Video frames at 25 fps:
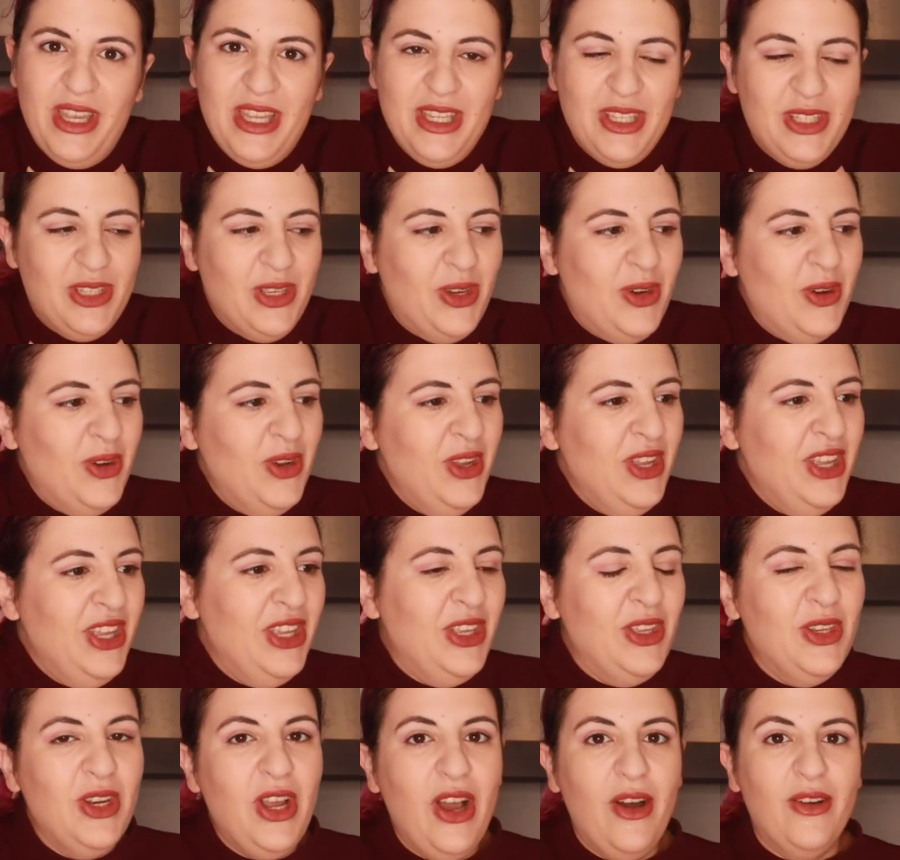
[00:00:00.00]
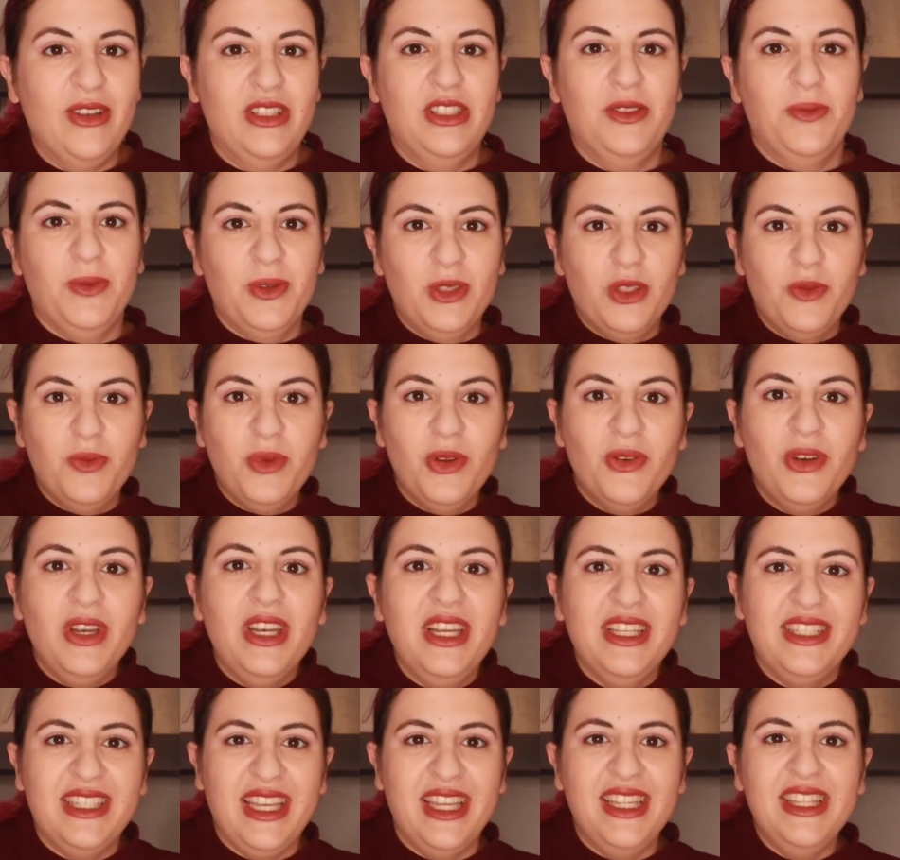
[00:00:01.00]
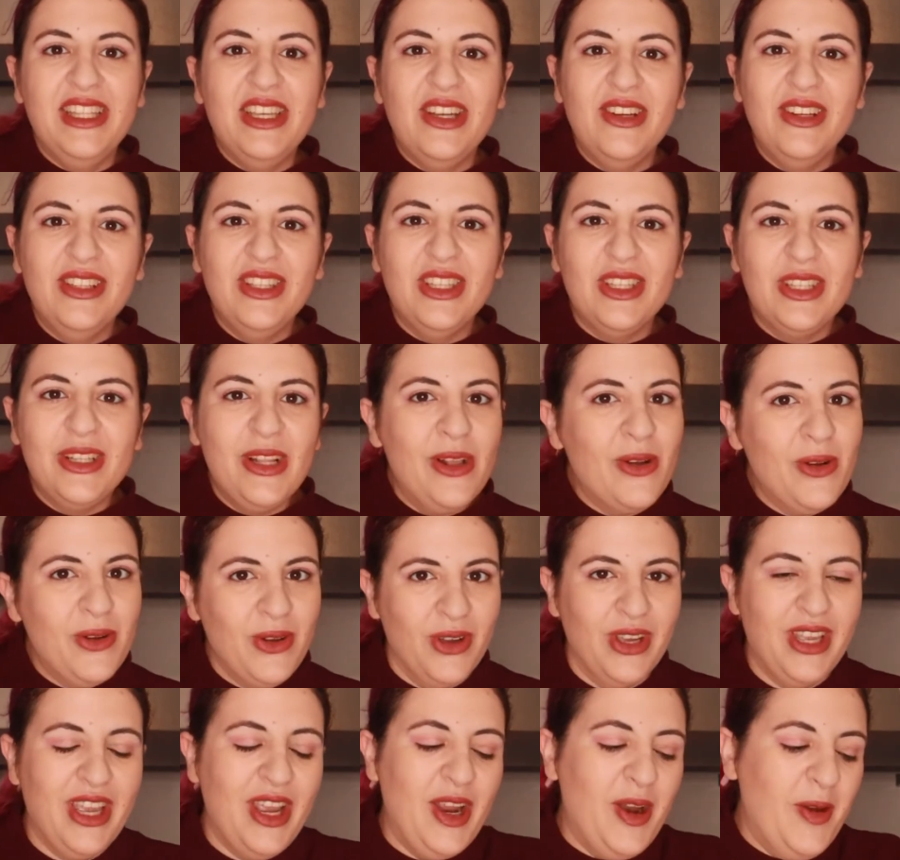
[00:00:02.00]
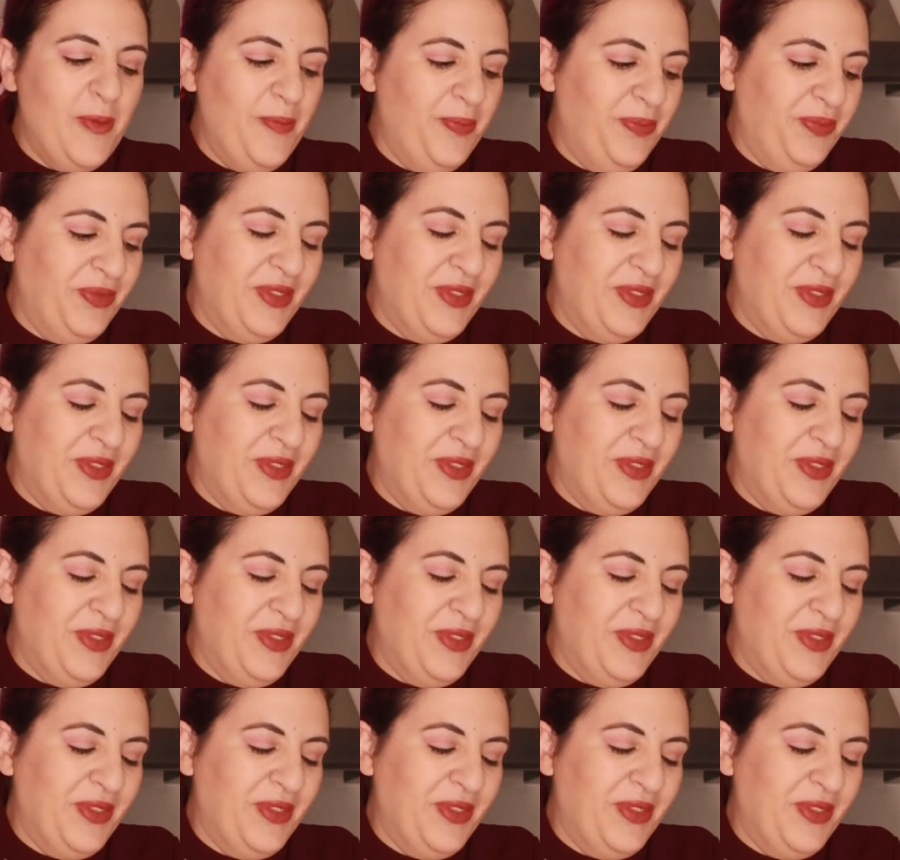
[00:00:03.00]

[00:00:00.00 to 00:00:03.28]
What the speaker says: So you know how it's supposed to be really tender in the slow cooker?